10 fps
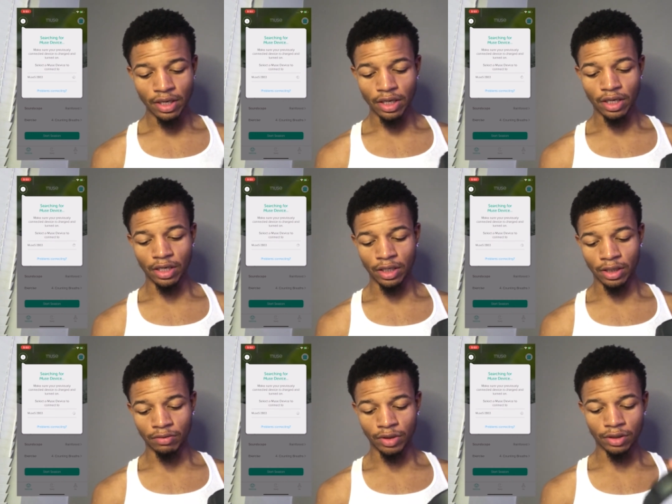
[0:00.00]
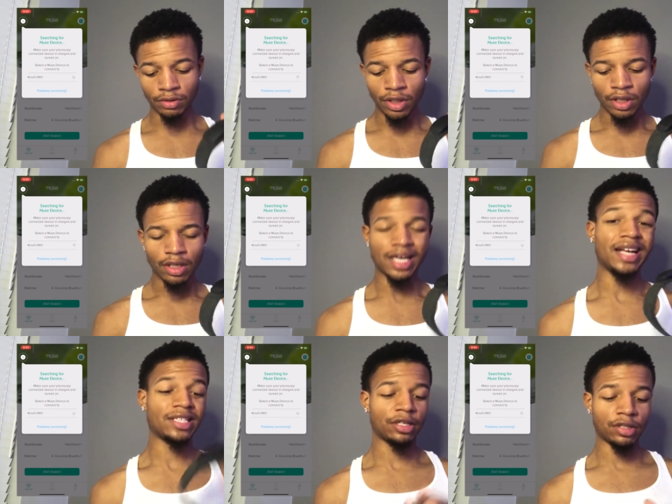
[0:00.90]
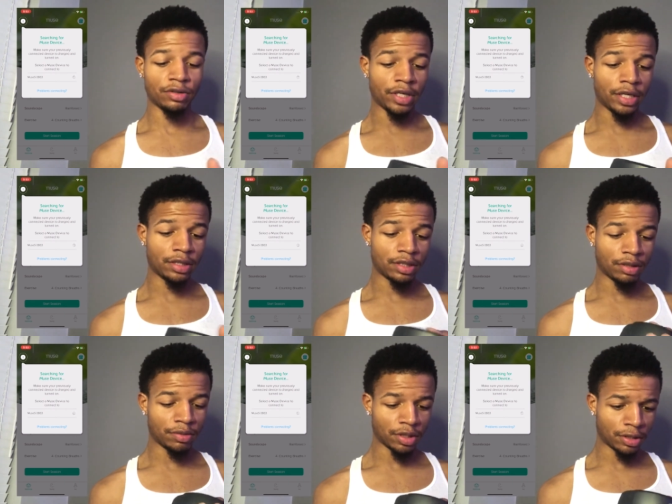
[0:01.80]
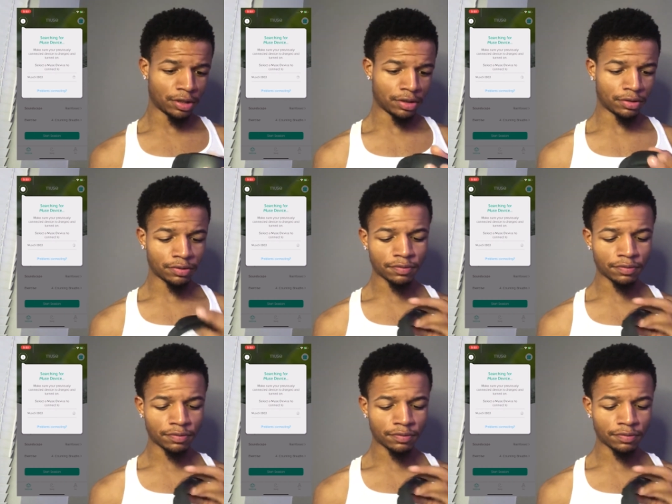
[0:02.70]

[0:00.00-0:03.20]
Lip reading: well, it ain't turned on yet, so let me turn it on.